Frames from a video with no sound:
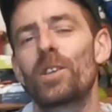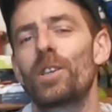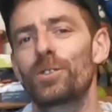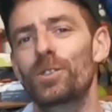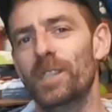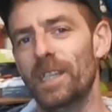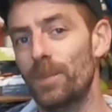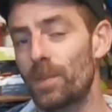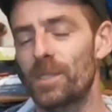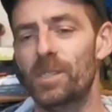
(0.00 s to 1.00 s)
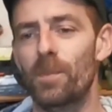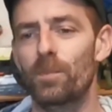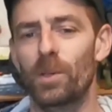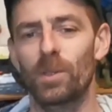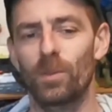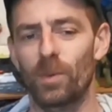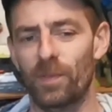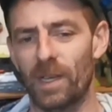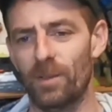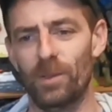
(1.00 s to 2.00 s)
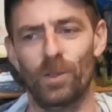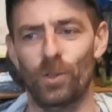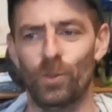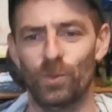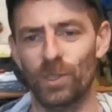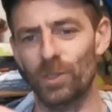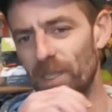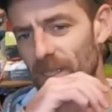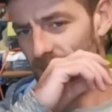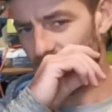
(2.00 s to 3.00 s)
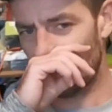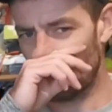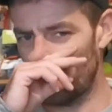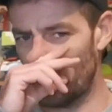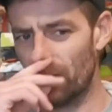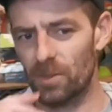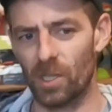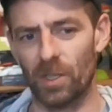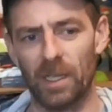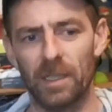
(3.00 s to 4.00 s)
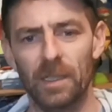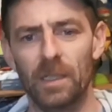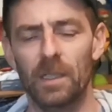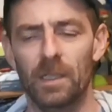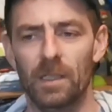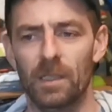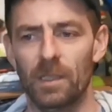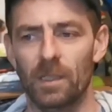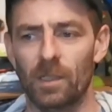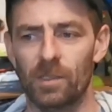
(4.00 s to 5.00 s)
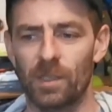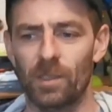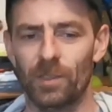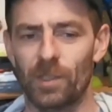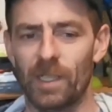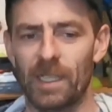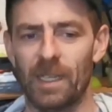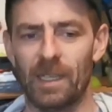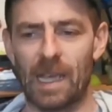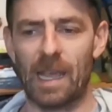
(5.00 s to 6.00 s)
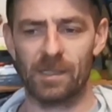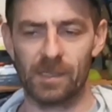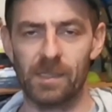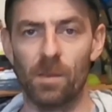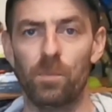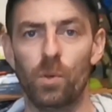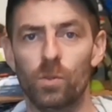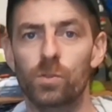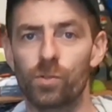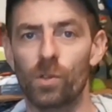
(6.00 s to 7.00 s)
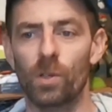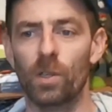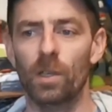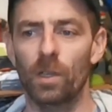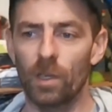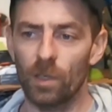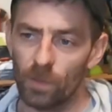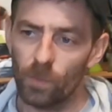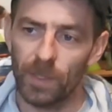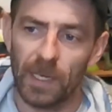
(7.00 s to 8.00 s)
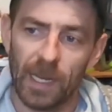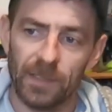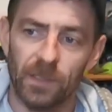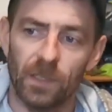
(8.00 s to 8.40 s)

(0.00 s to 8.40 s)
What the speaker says: and just keep it simple without all the goodies and everything else on it, because I don't like, as a simple truck, when I had